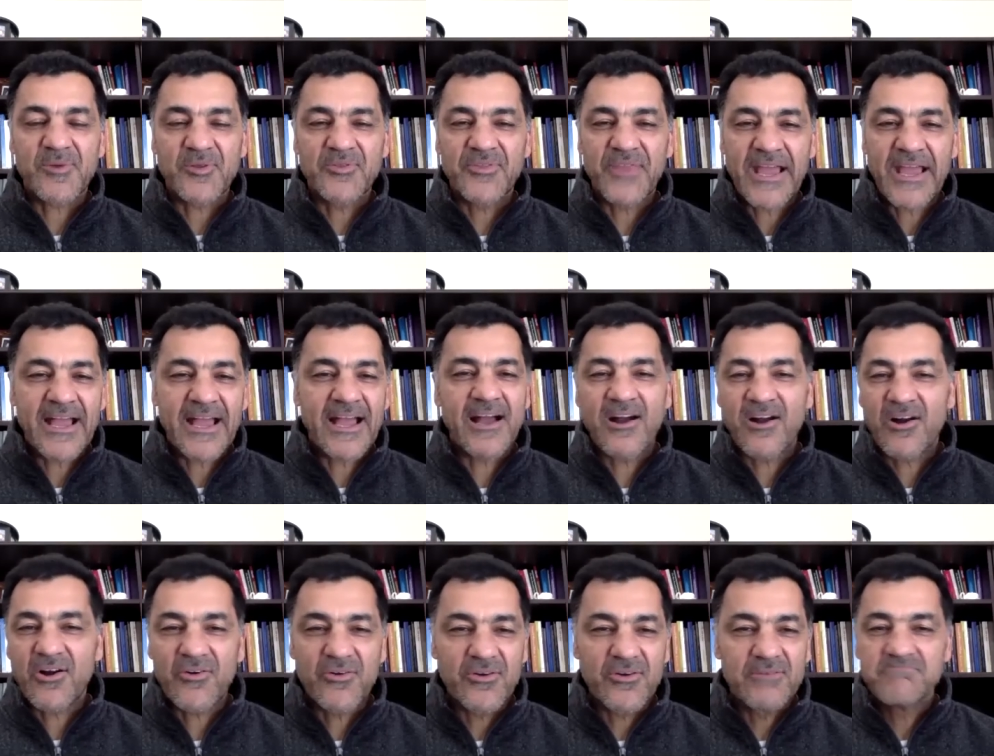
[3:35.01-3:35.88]

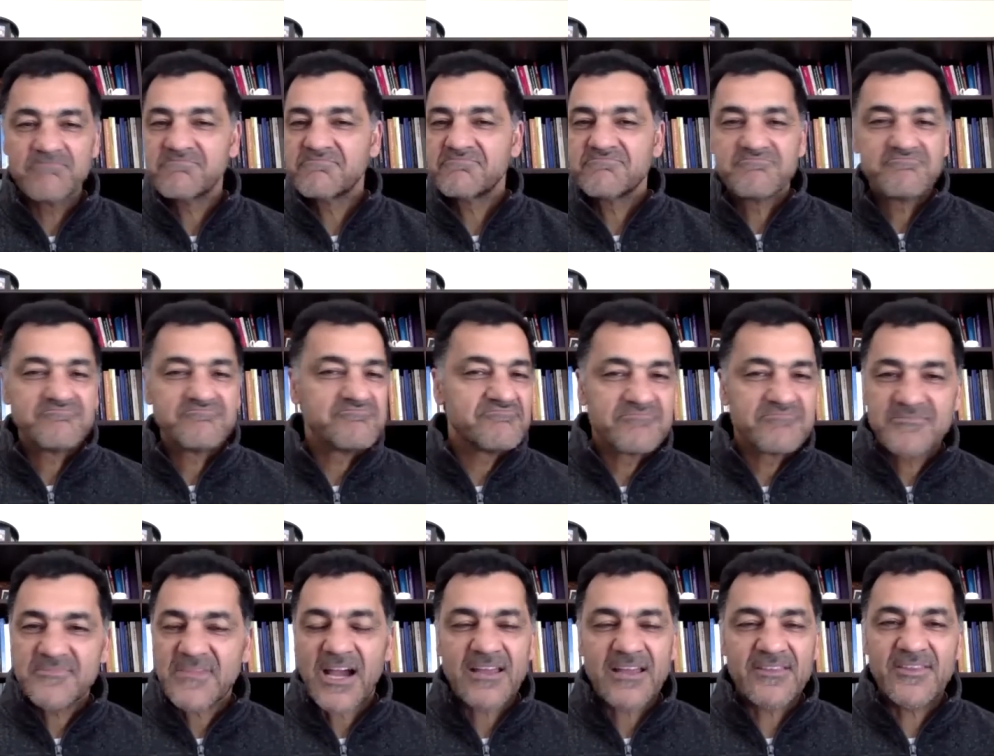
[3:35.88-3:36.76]
Now,
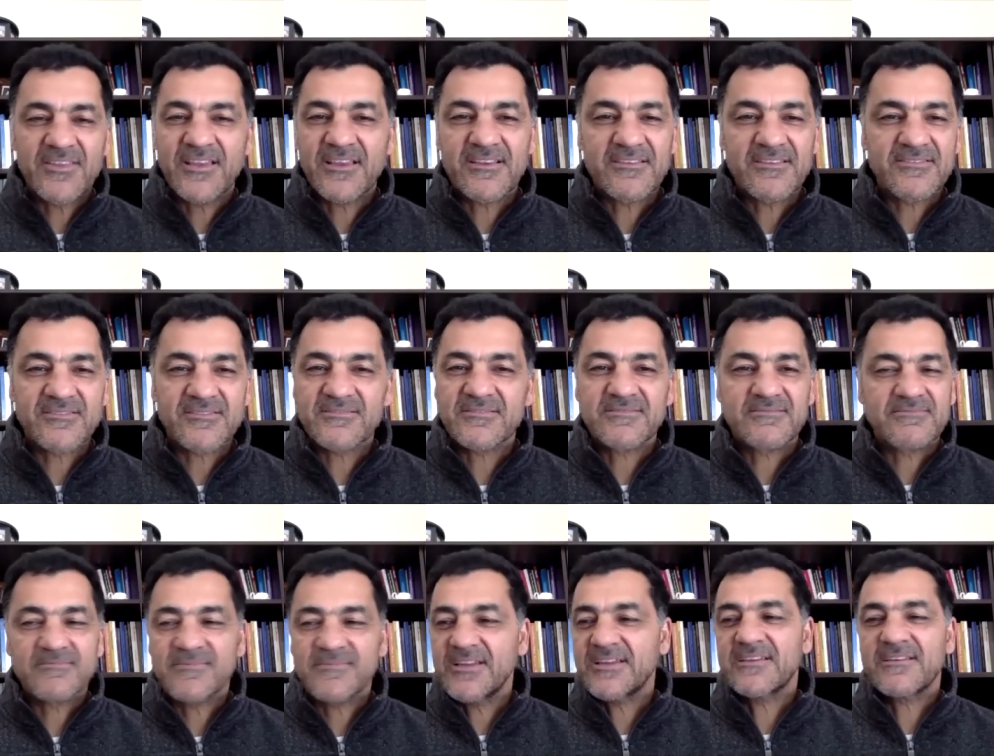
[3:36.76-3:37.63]
I think it's
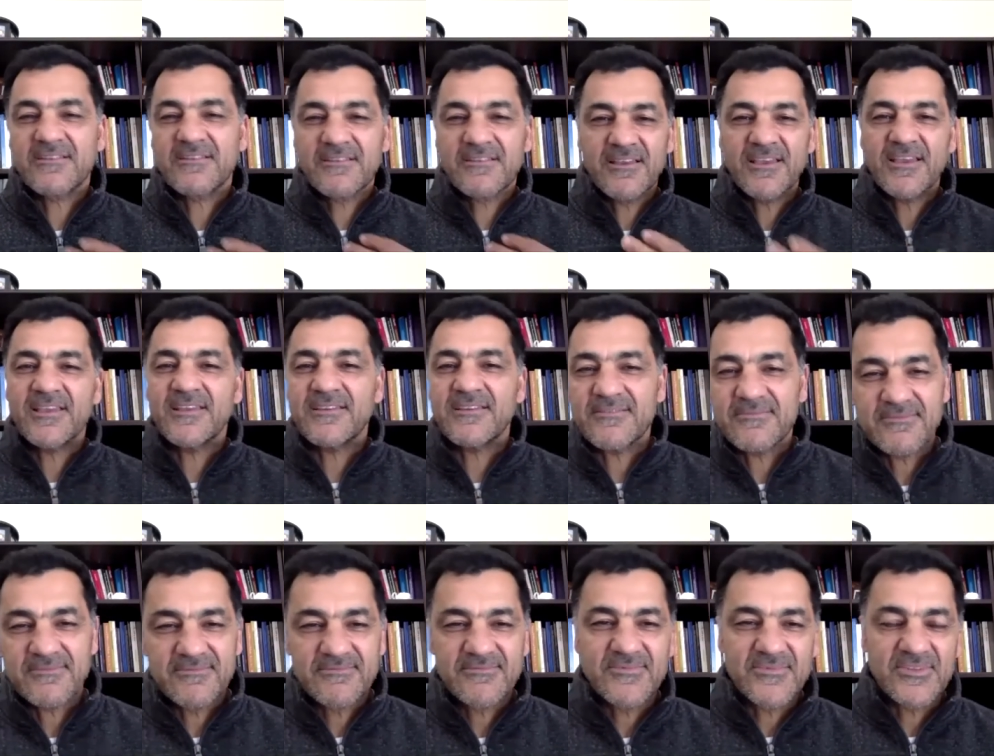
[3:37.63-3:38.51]
like, hey,
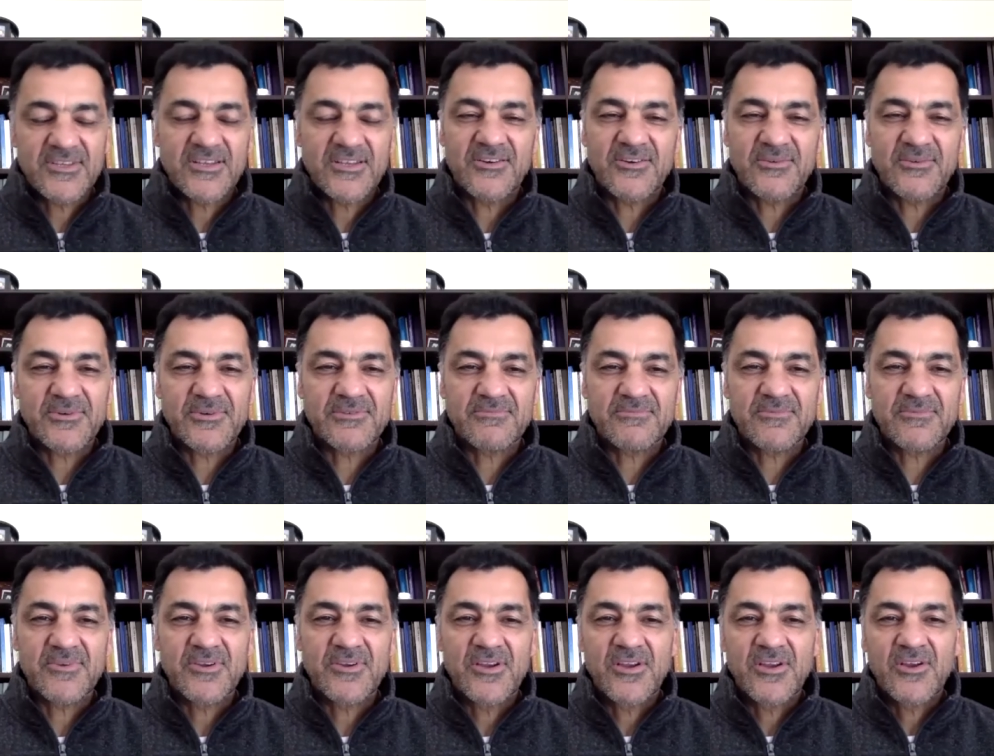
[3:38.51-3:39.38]
you know, we're
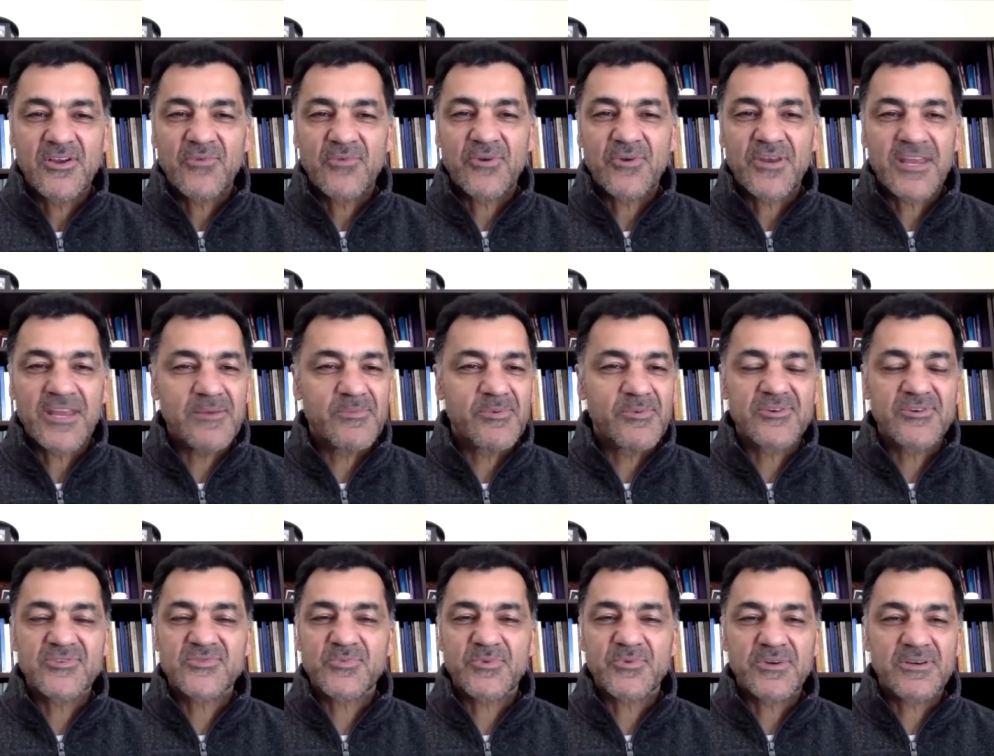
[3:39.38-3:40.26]

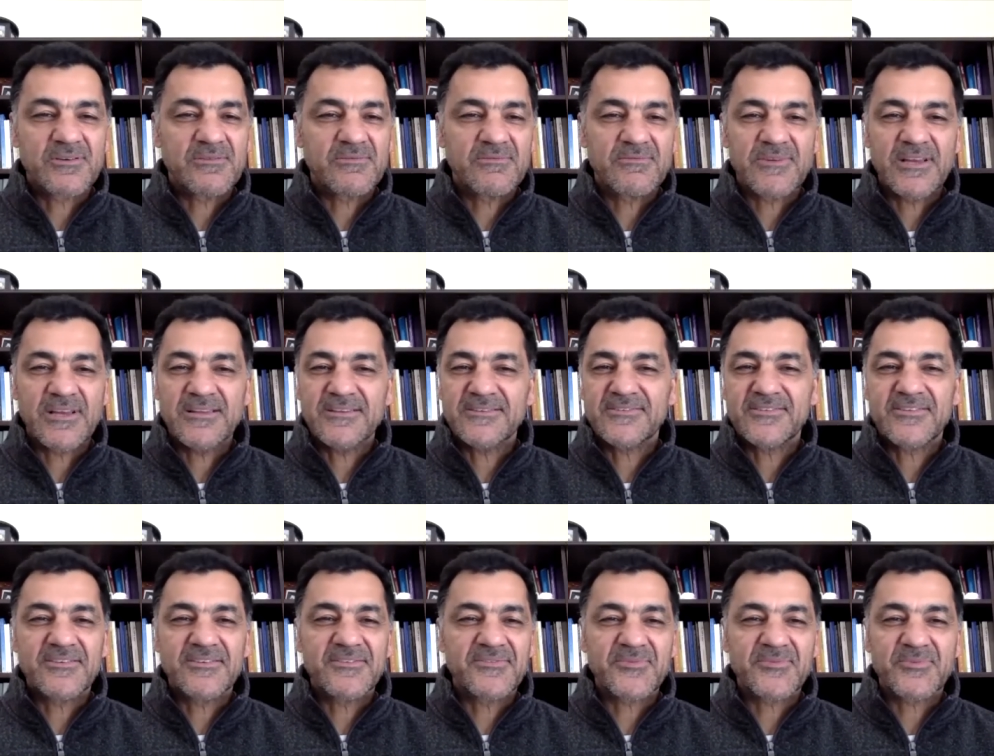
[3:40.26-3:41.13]
neighbors, we're
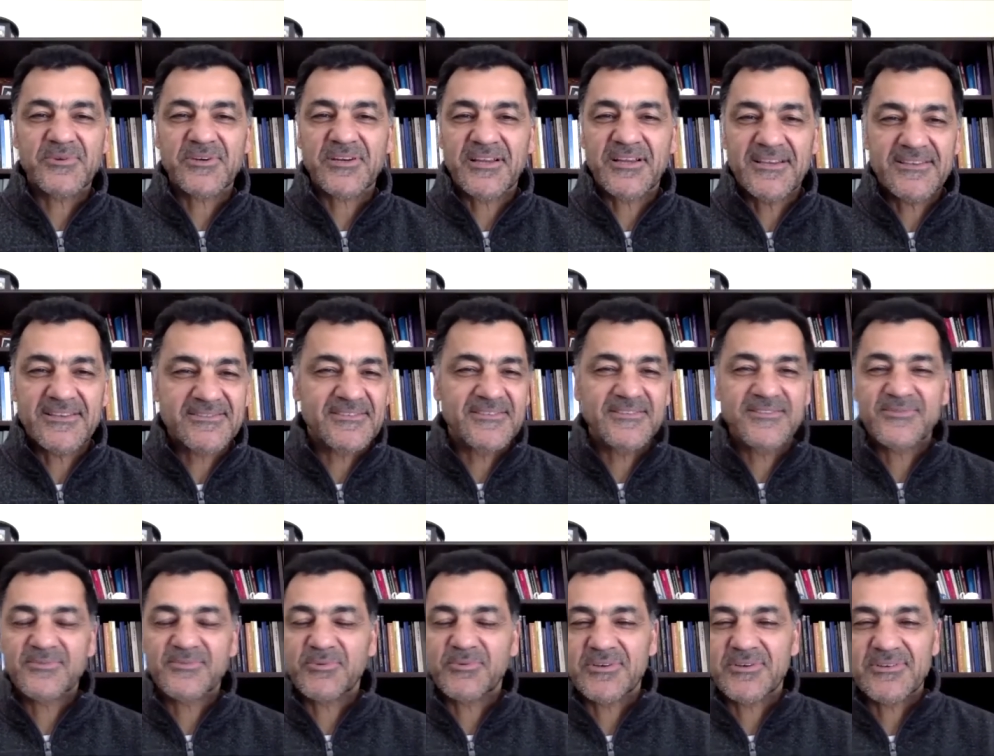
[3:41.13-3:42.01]
relatives, we're
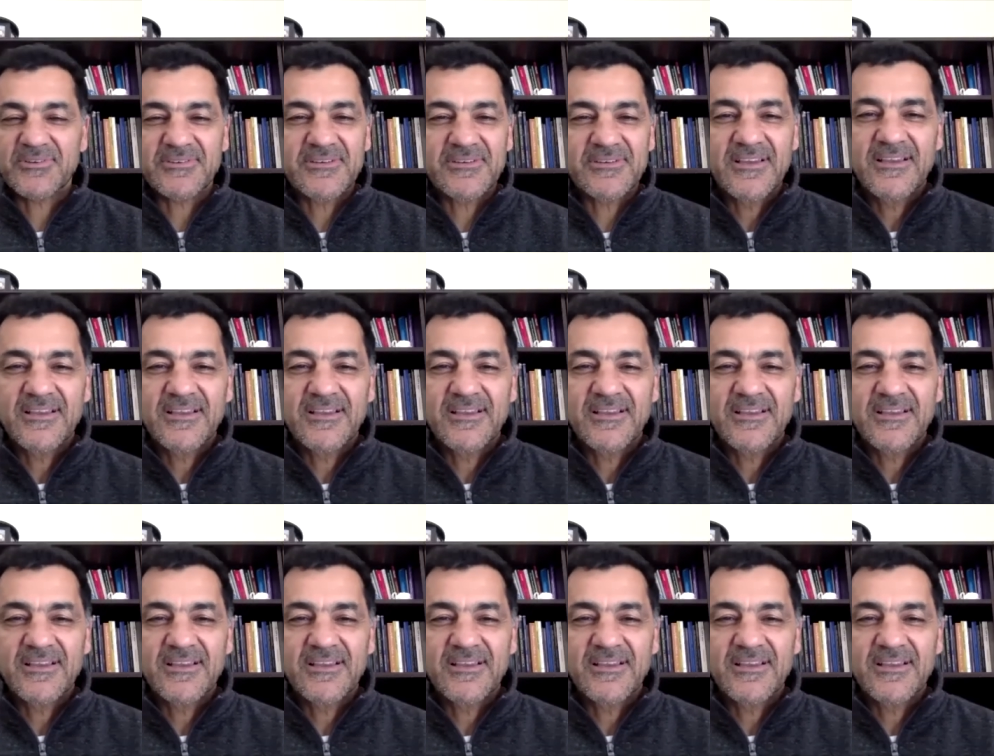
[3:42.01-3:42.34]
cousins, we're